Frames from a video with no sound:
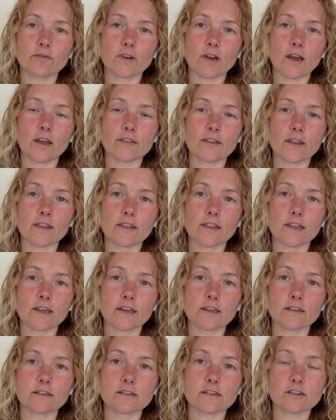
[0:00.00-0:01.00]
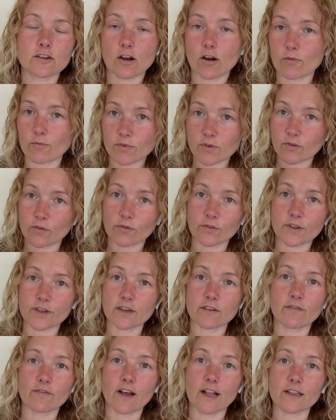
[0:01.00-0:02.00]
And then they start with all the
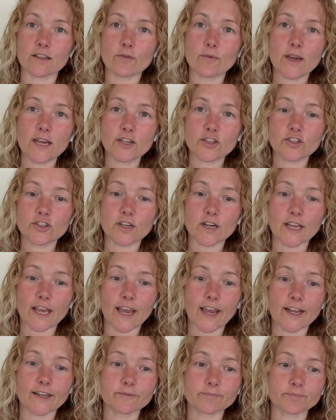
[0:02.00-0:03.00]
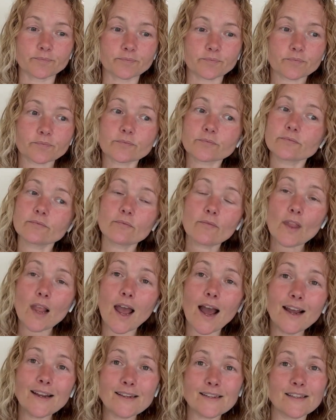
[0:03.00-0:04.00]
devaluation again.
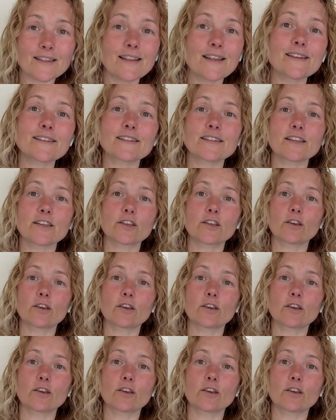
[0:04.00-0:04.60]
Isolating